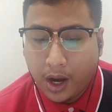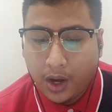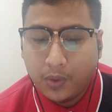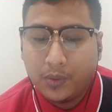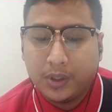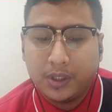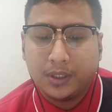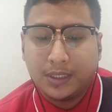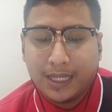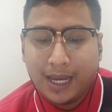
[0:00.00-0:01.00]
our
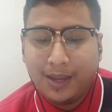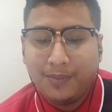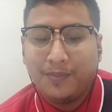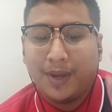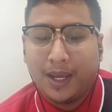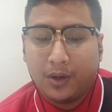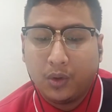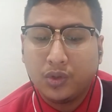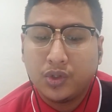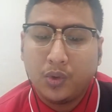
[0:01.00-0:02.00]
time and
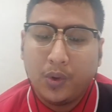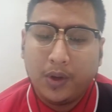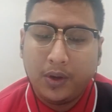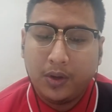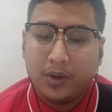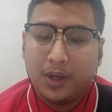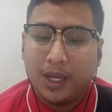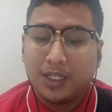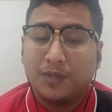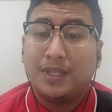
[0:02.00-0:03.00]
also
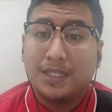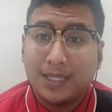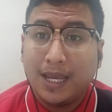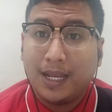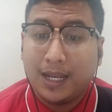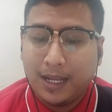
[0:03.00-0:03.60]
has been set